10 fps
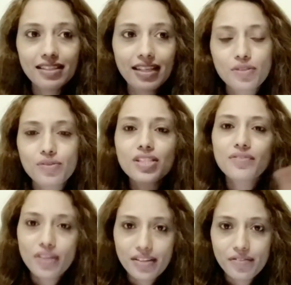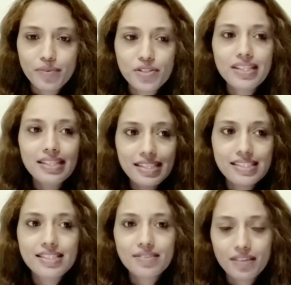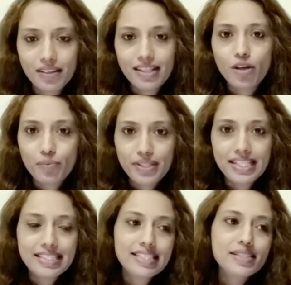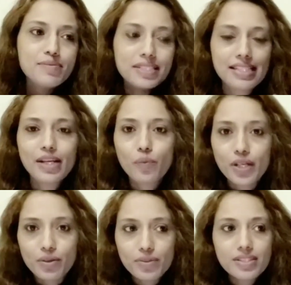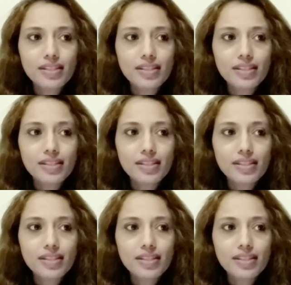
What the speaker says: so just for information, Linux is an operating system just like Windows,